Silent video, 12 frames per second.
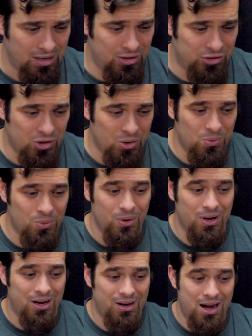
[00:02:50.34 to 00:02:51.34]
And so
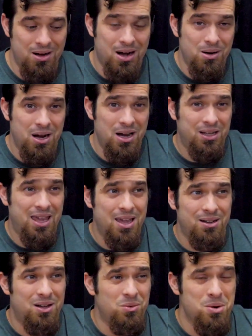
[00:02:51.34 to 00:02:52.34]
I, I, I
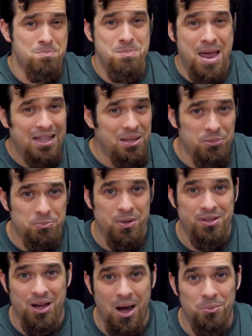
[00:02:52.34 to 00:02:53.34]
can't I don't want to make them
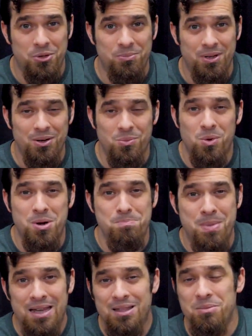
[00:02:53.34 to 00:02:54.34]
spend time with me. I don't want to
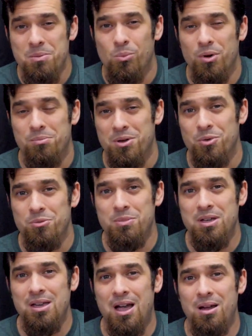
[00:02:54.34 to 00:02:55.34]
make them to want to be with
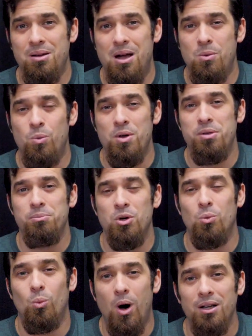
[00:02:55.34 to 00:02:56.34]
me. I, I want them
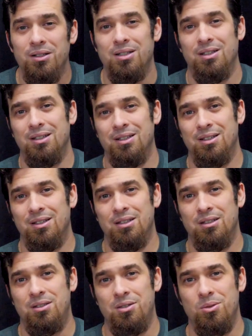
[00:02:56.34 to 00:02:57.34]
to want
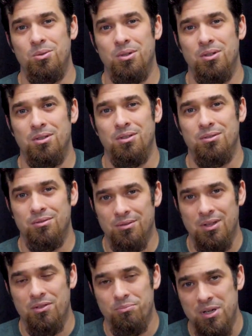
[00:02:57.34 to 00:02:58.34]
to
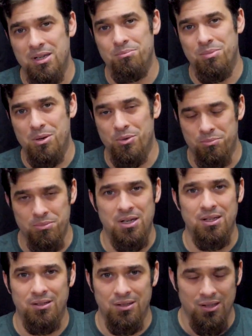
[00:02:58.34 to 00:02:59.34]
love me and be with
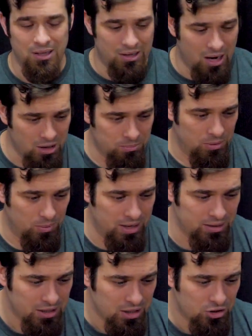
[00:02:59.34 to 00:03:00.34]
me and, and hug me,
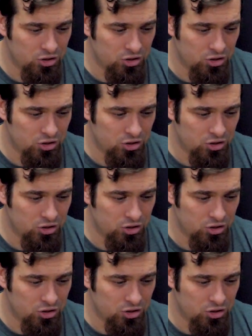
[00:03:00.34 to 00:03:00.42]
right?